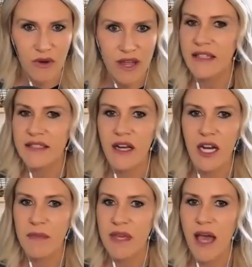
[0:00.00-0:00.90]
It's got to
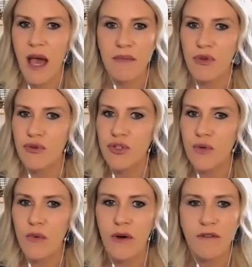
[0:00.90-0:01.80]
be a
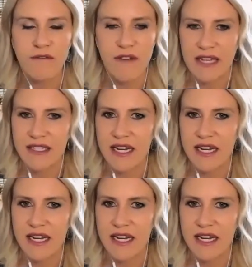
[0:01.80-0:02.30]
mutual fit.